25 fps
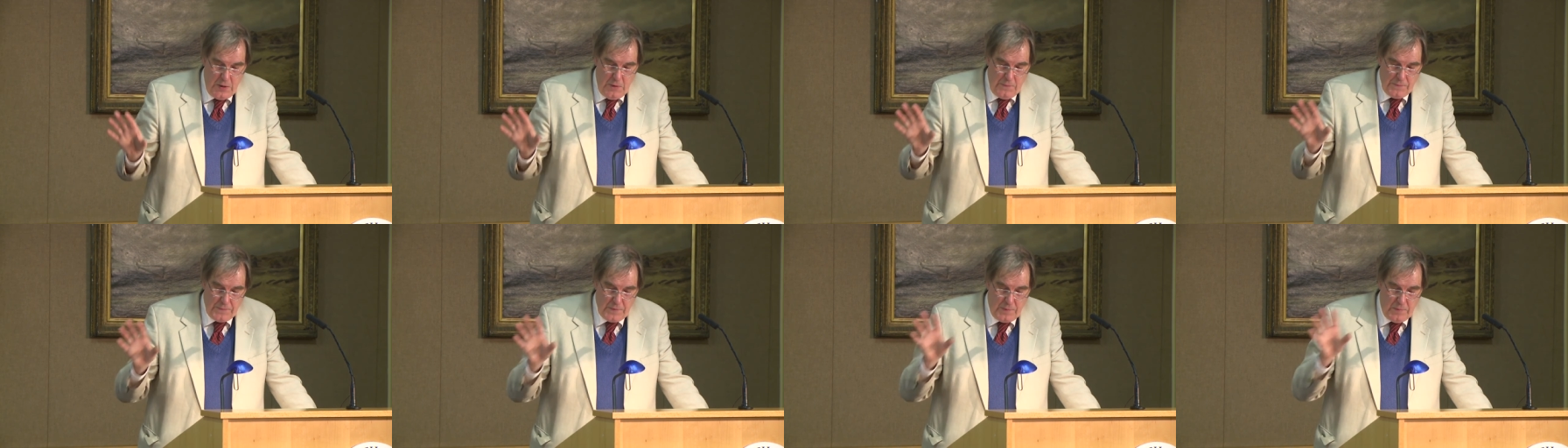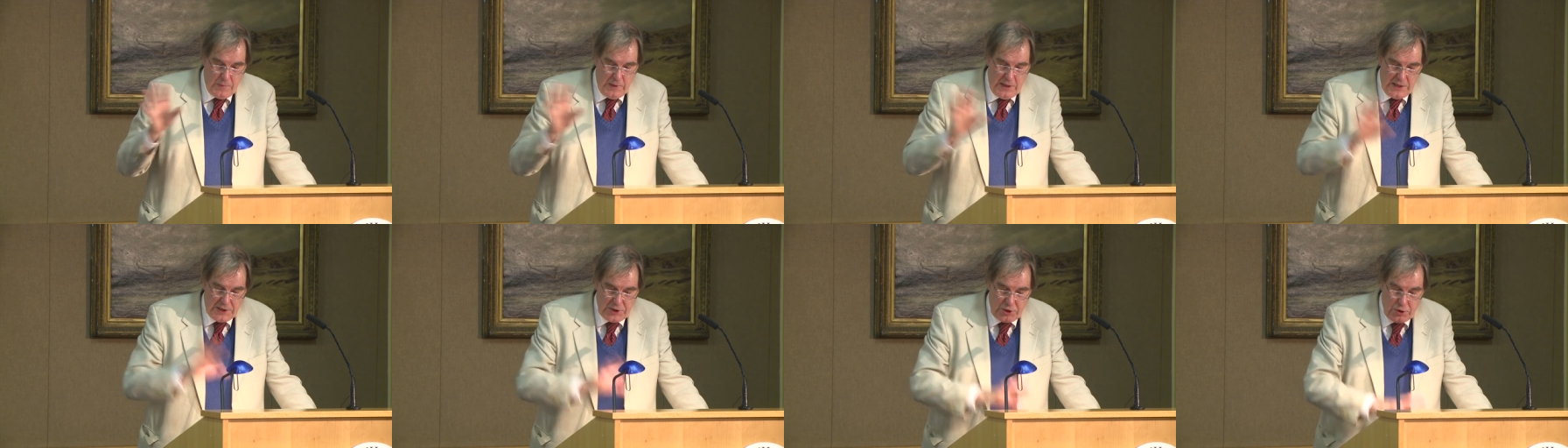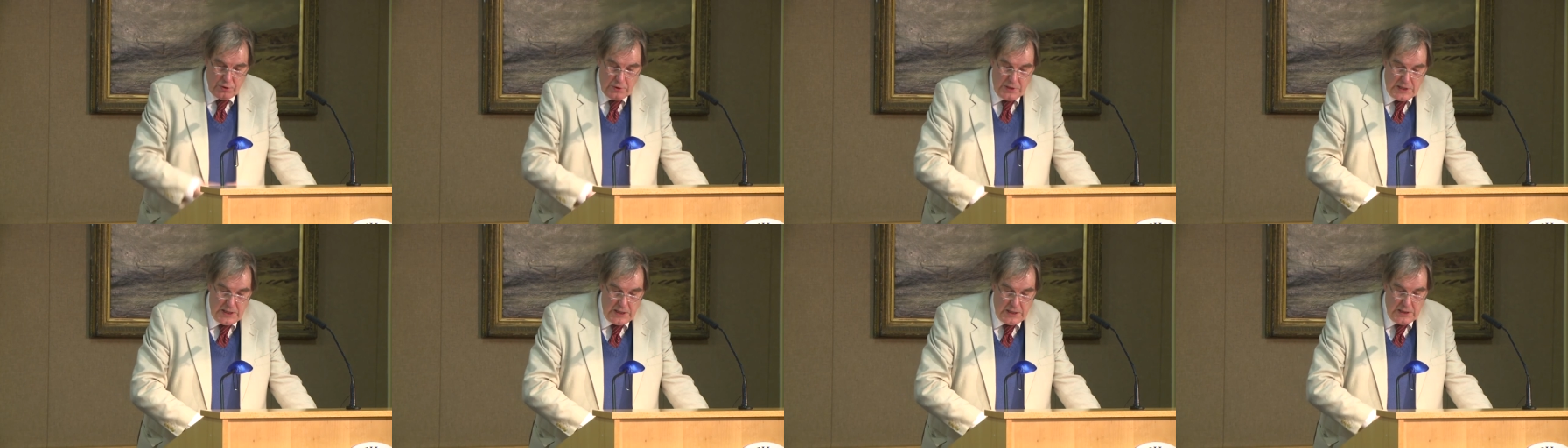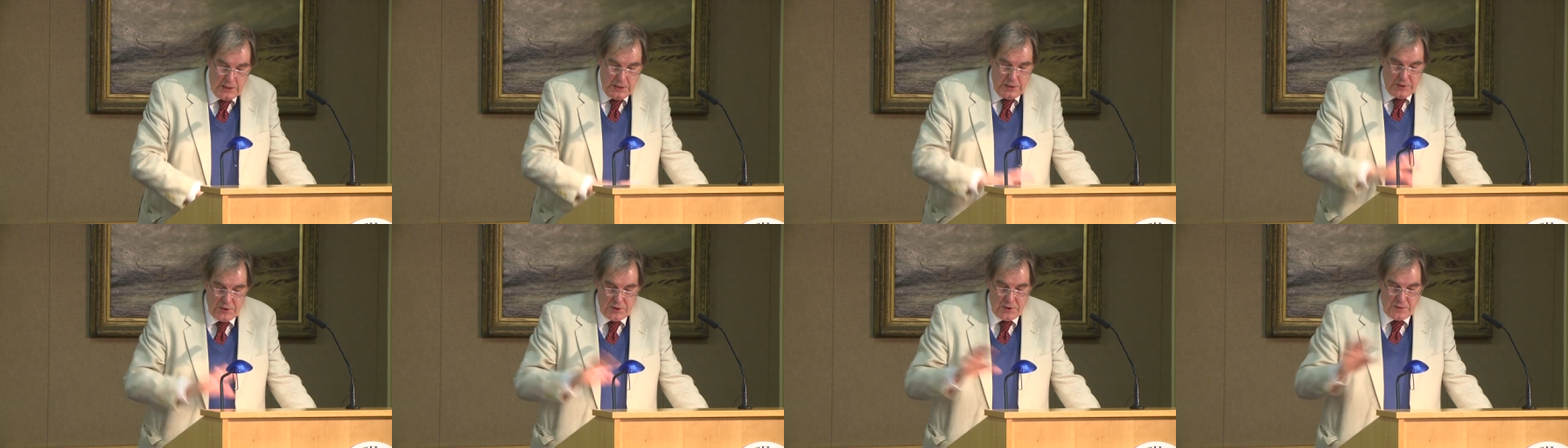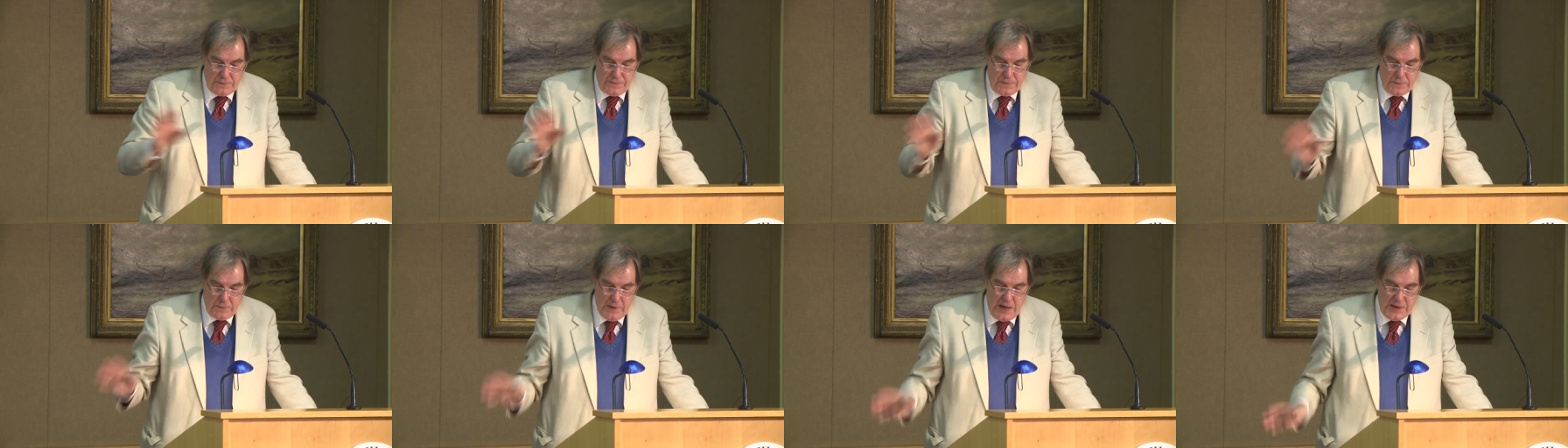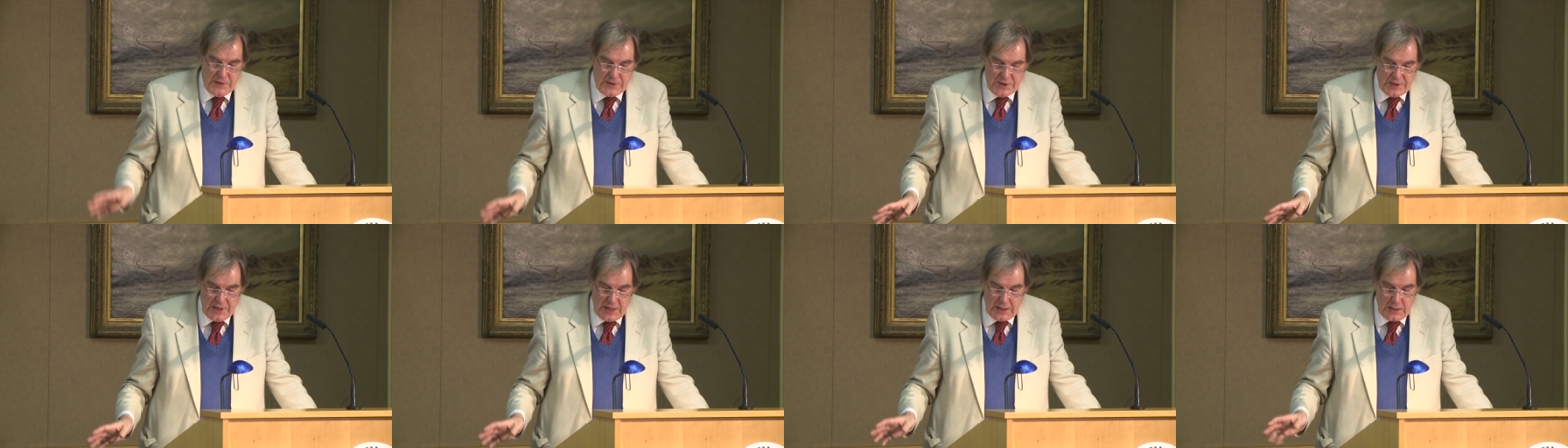from literary to
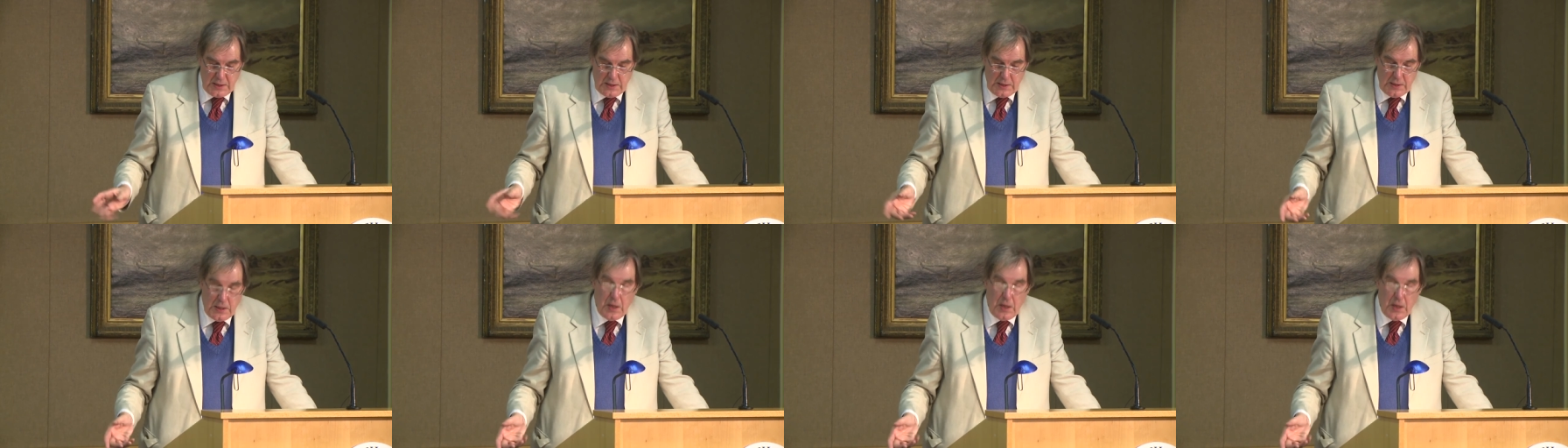forensic,